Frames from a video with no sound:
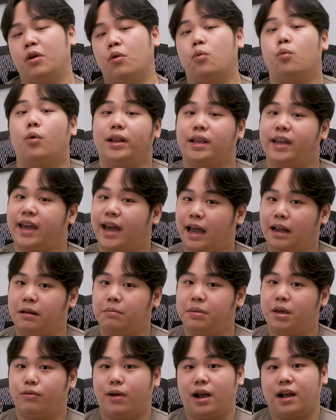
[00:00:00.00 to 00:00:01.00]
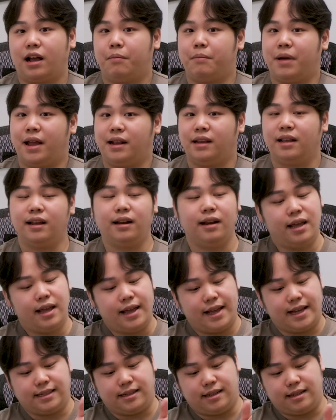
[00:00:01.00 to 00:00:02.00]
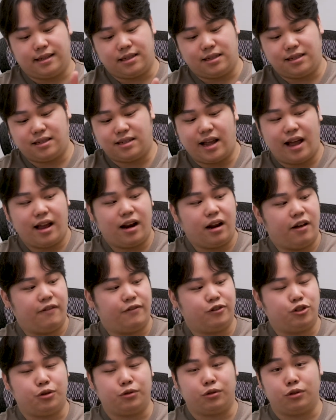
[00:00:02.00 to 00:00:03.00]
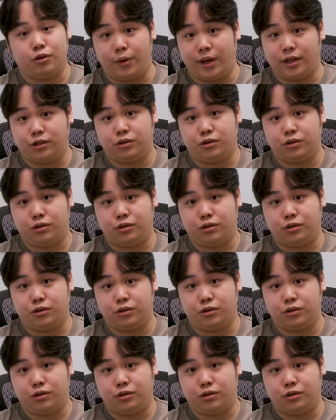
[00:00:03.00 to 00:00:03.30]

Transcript: what can be recommended is instead of doing